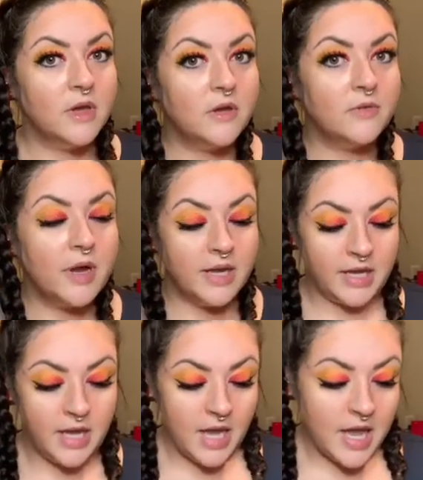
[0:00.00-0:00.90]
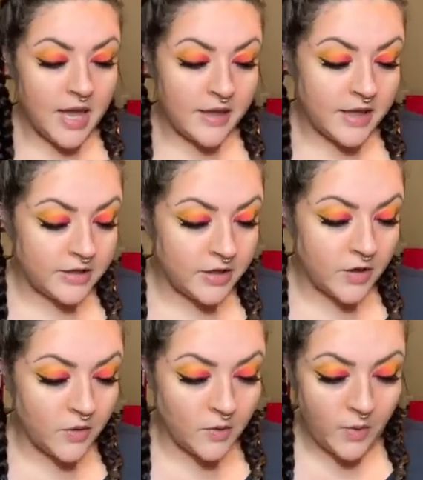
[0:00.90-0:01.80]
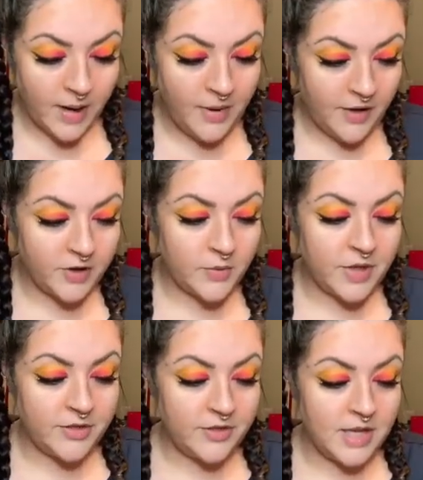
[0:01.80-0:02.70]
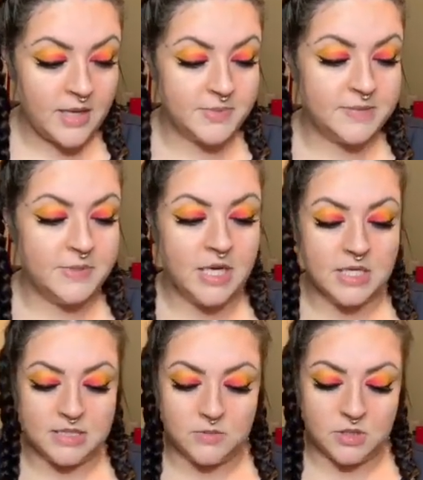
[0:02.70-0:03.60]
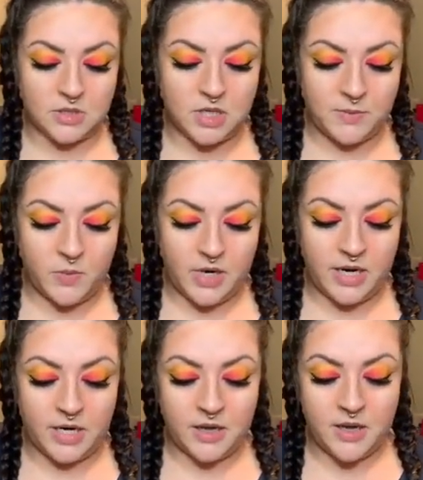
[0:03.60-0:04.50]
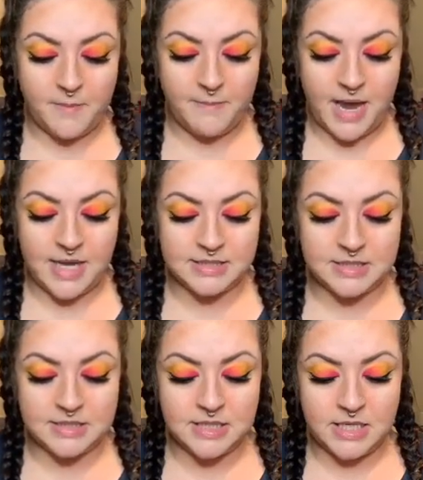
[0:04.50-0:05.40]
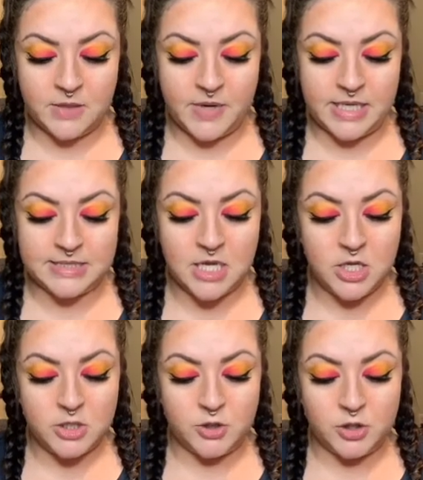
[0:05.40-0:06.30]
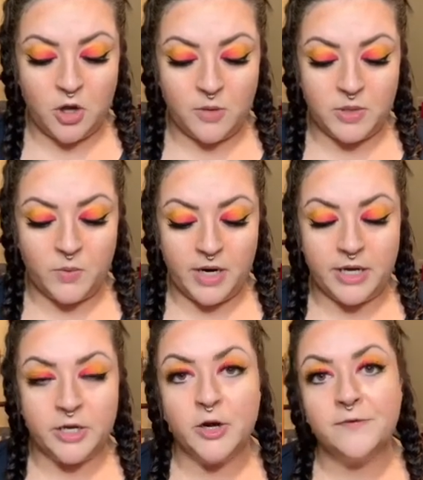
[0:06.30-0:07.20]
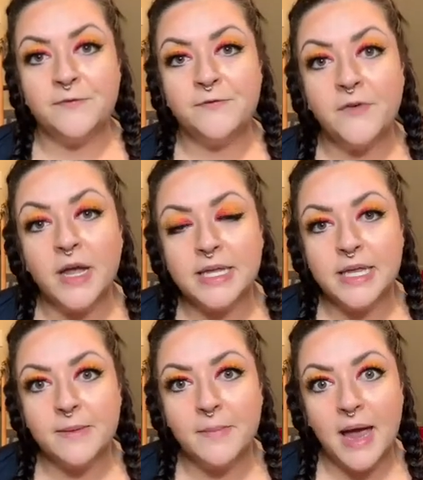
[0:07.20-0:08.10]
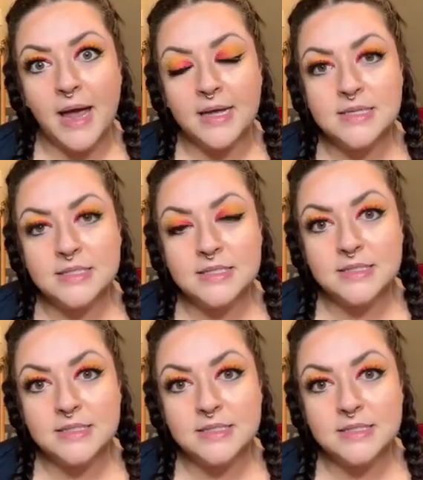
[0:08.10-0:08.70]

right, and then, you know, why bother with lips, because we're gonna be wearing masks anyways. You should all be wearing your fucking masks.